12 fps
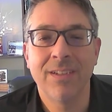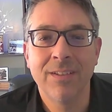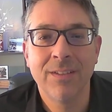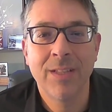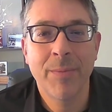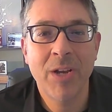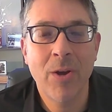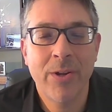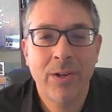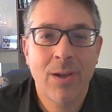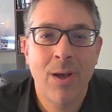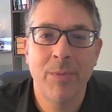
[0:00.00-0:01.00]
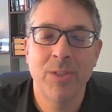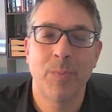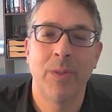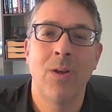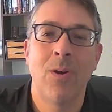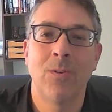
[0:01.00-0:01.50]
Let me know your comments
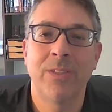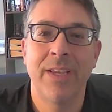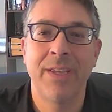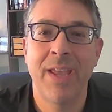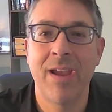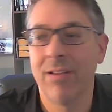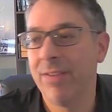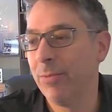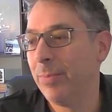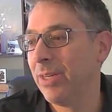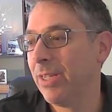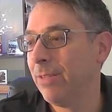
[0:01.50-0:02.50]
below. Take care, everybody.